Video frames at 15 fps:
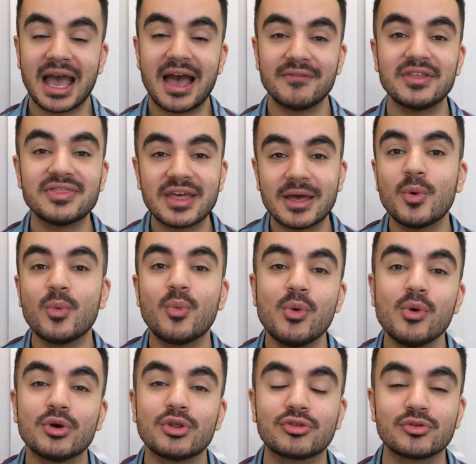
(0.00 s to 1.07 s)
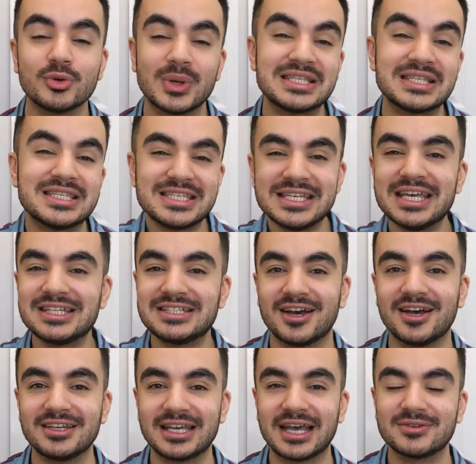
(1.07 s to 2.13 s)
having them walk through and see a
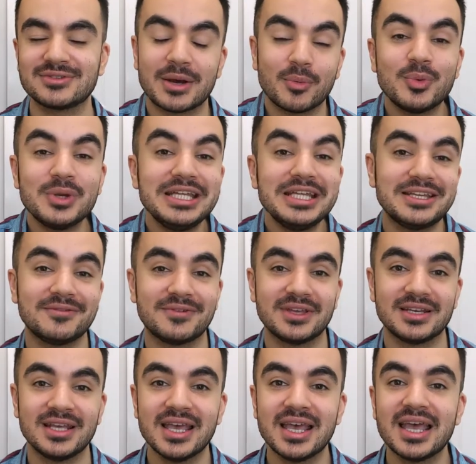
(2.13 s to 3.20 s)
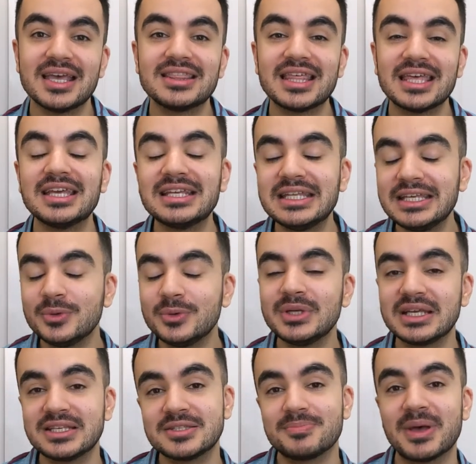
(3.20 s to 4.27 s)
tidy house that we live in, they can equally
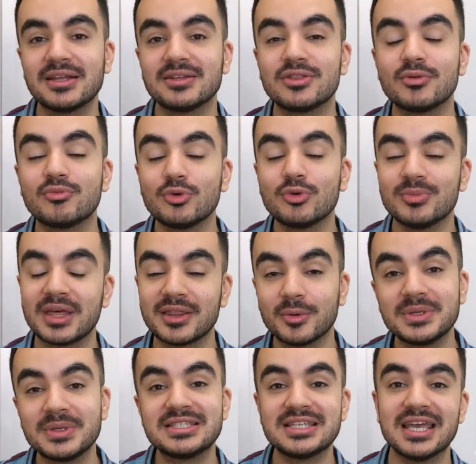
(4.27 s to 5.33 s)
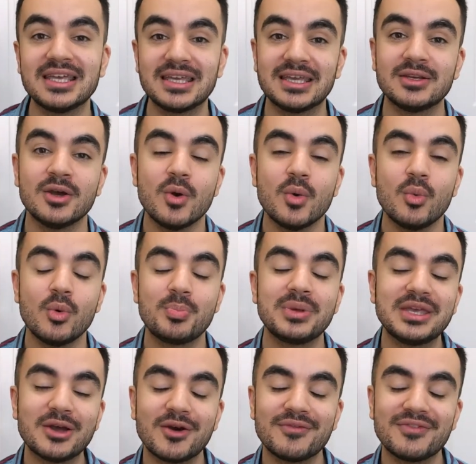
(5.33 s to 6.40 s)
expect the room that they'll be staying in will
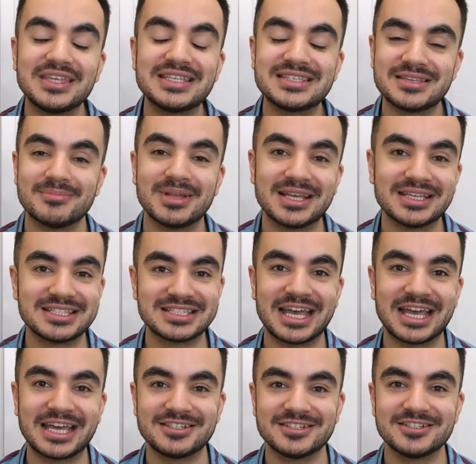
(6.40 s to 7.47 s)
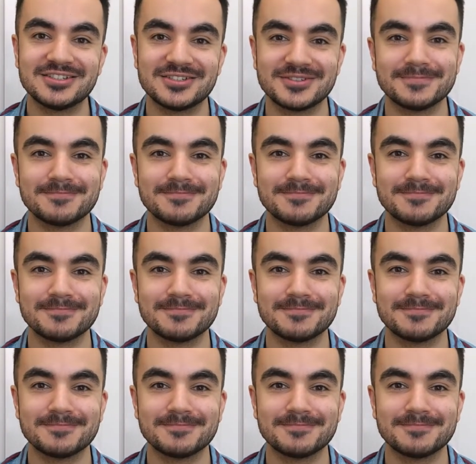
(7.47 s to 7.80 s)
be of the similar standard.